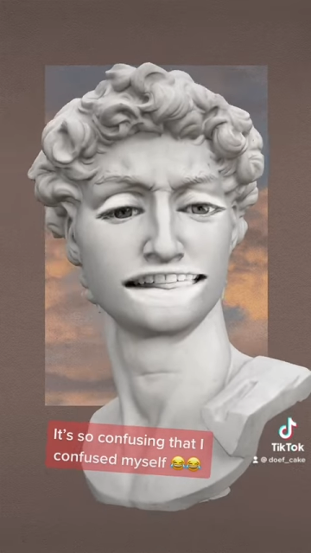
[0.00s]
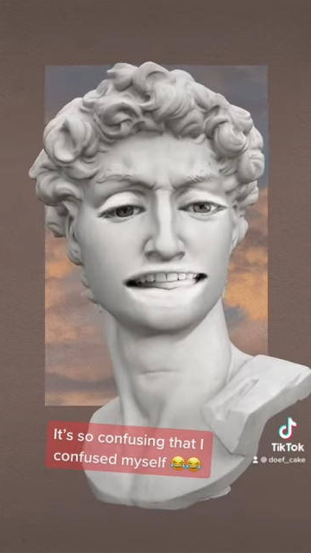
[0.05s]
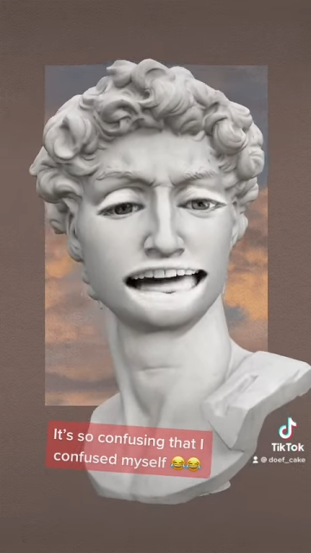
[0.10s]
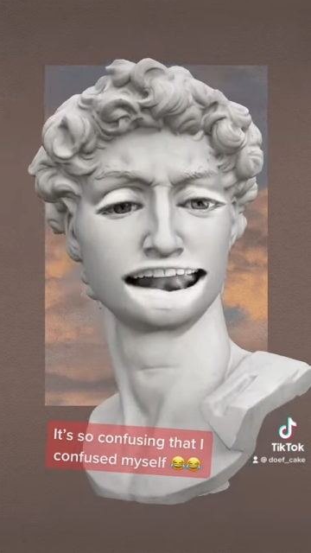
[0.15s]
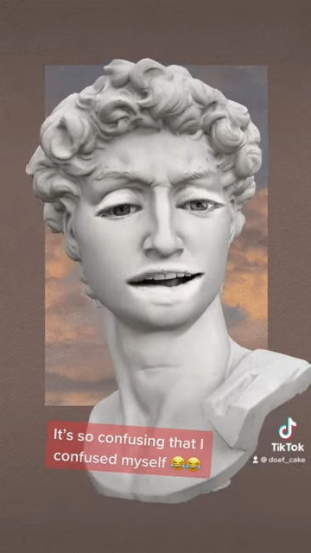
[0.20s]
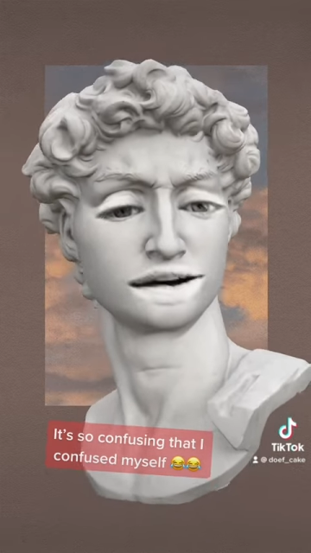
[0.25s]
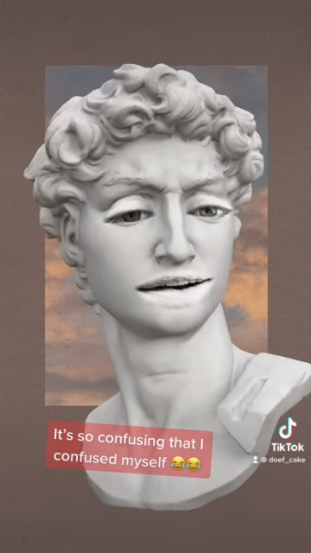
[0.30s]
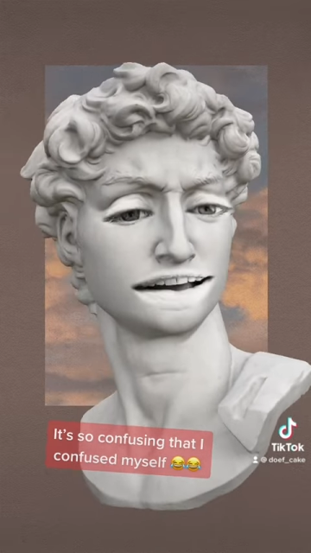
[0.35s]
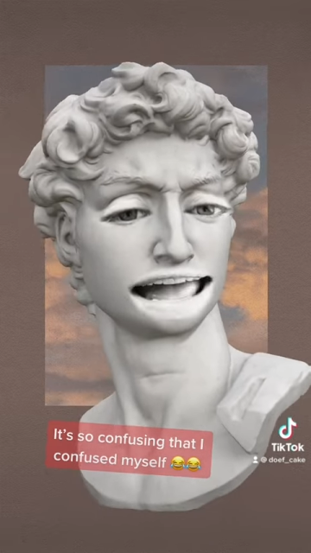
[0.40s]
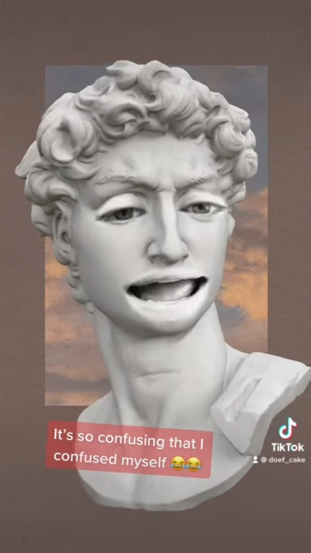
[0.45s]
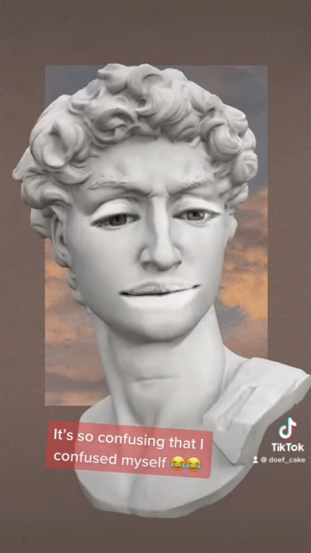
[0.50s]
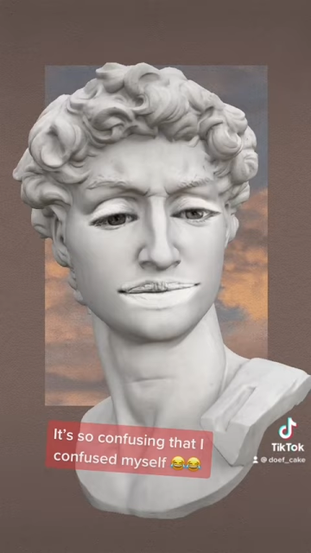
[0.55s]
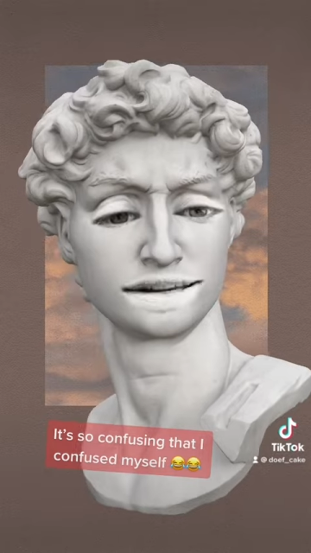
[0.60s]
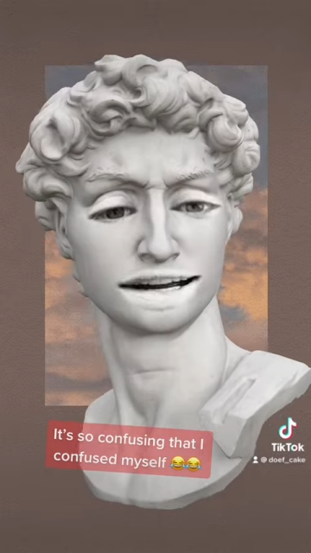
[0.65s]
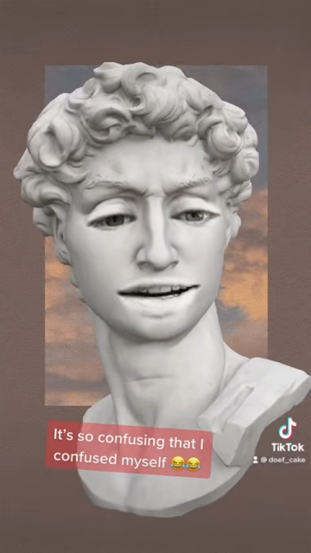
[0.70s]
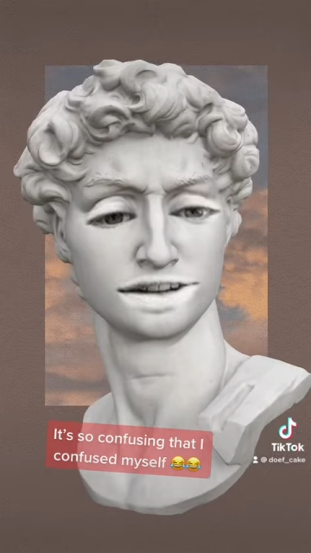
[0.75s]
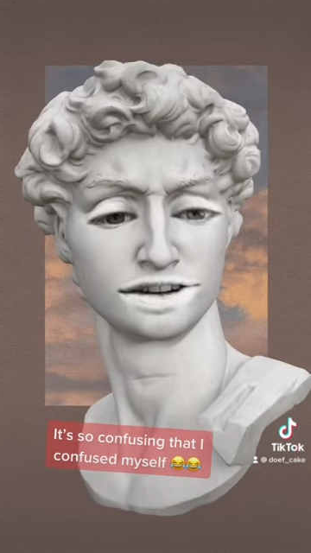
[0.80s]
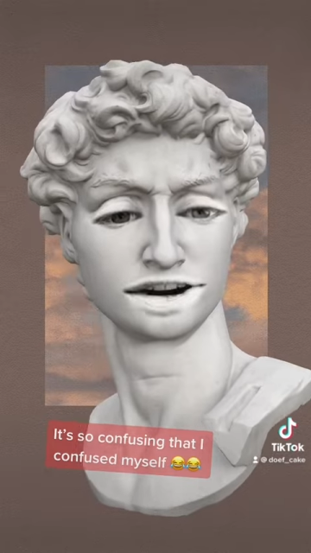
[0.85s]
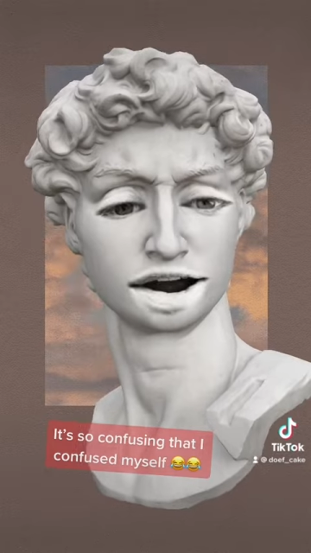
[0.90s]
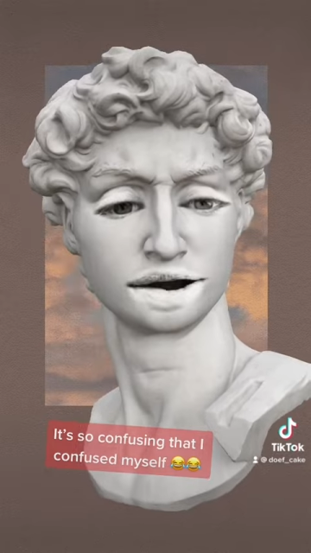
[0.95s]
and that whole Cape
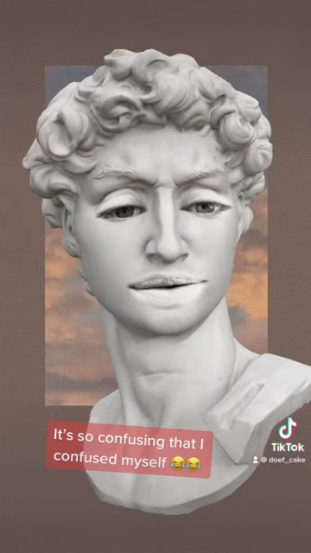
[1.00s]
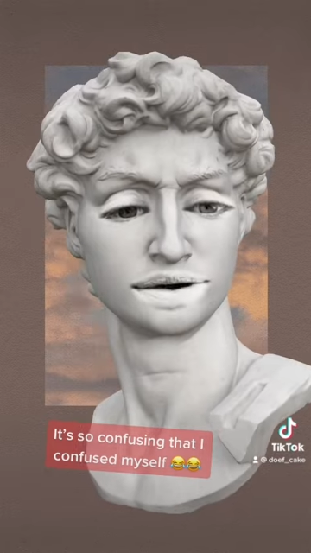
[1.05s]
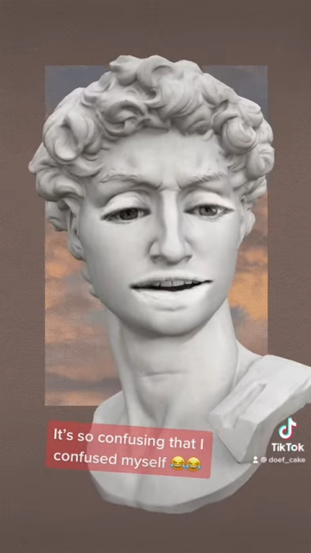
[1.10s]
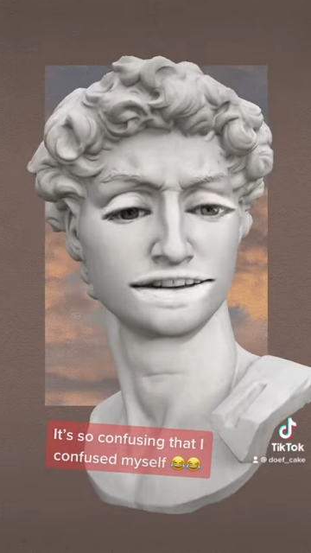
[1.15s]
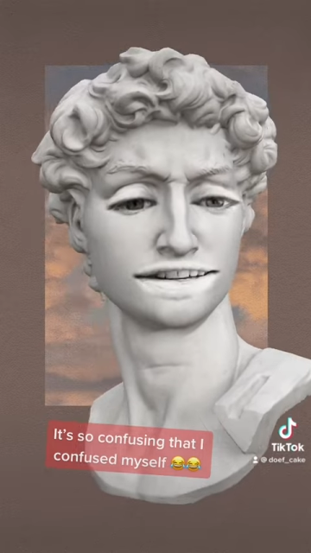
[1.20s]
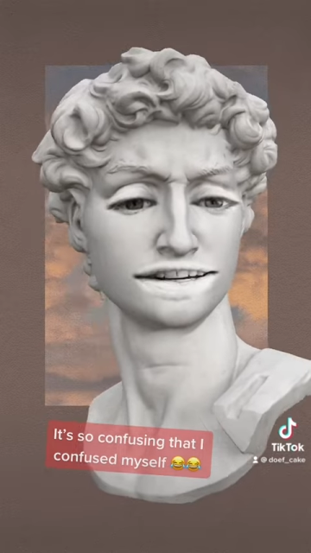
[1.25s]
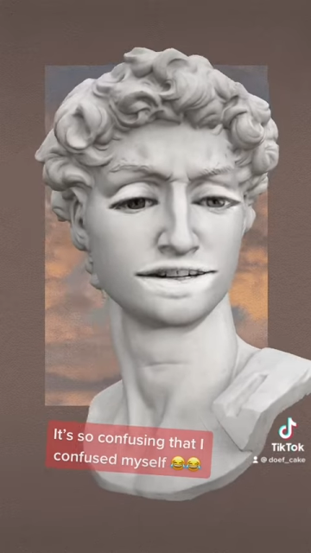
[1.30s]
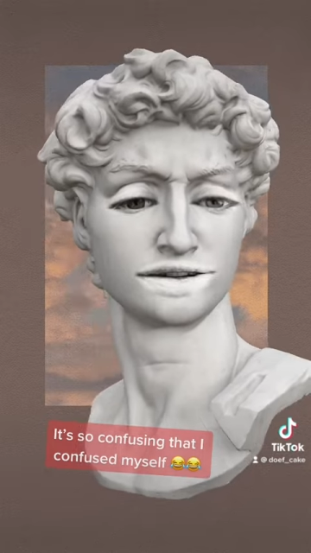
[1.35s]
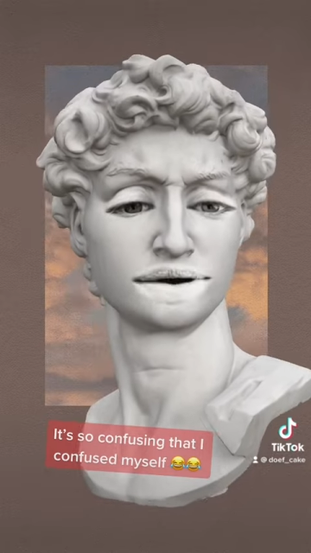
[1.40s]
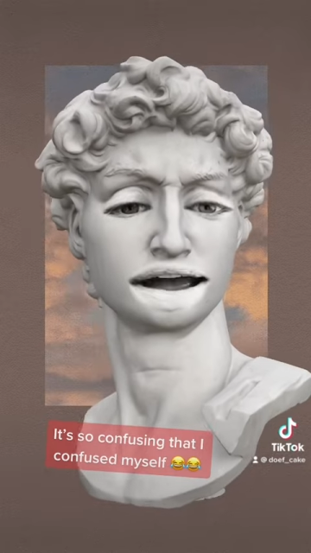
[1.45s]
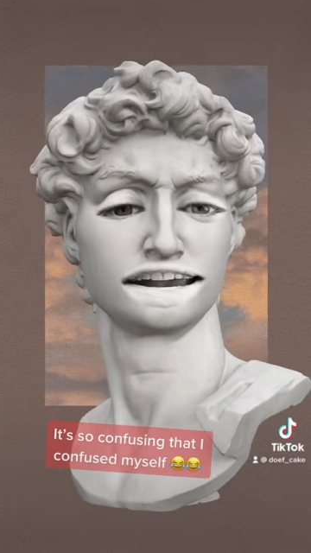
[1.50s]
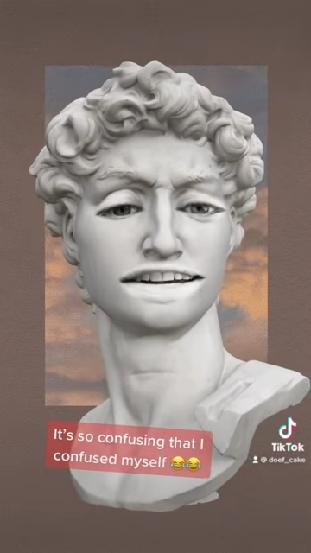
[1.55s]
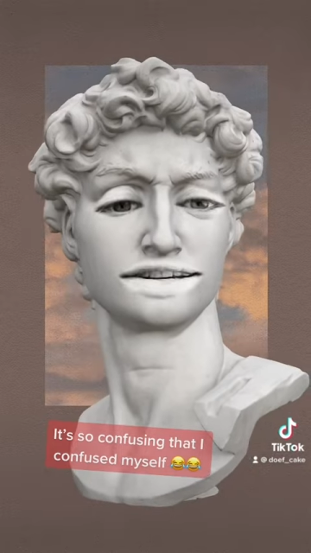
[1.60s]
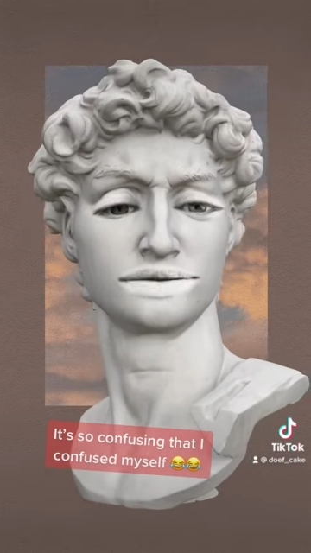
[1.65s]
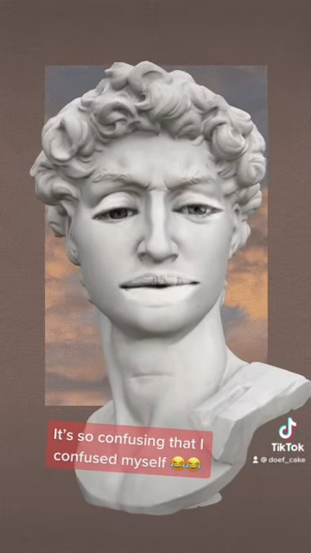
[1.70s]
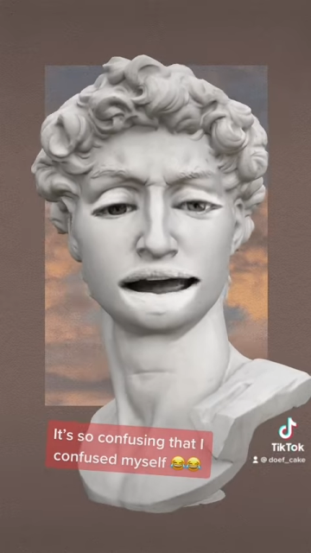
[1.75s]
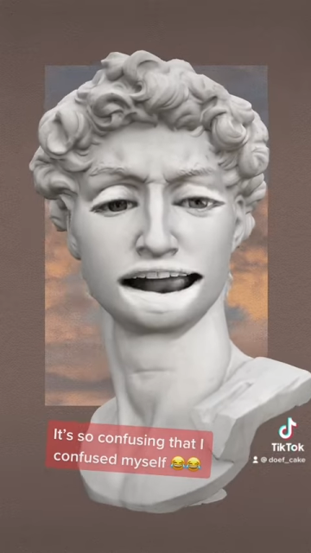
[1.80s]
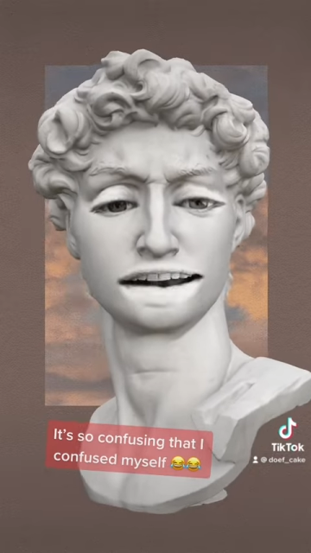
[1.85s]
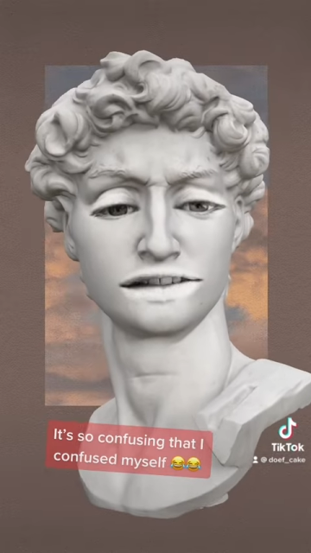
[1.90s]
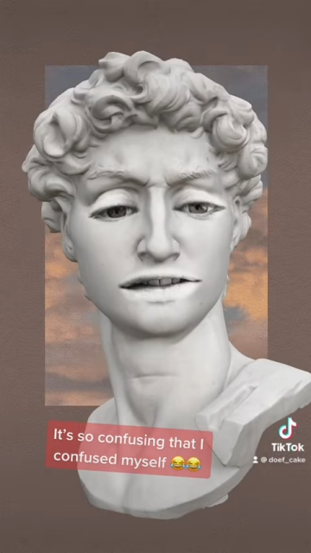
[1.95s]
Town Joburg
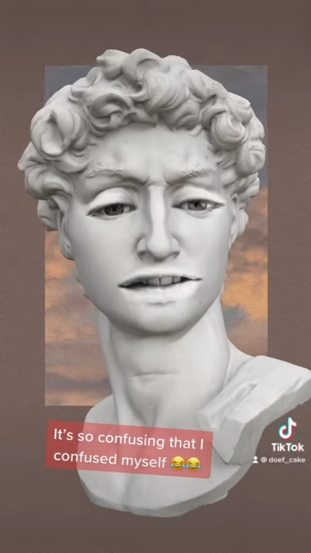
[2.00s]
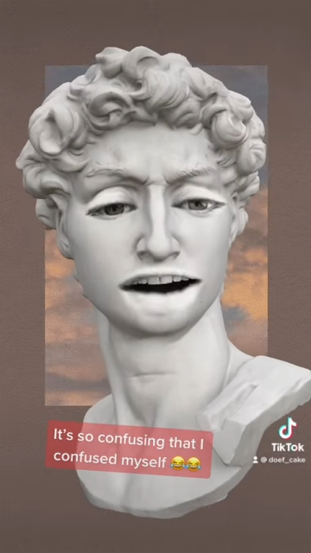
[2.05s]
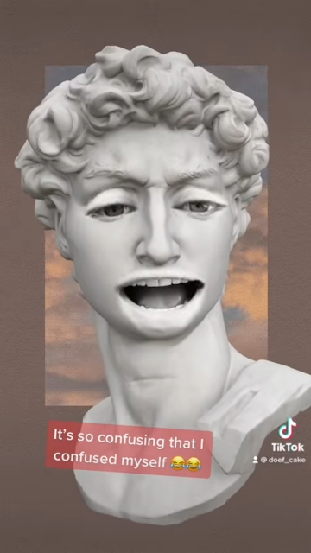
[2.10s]
situation made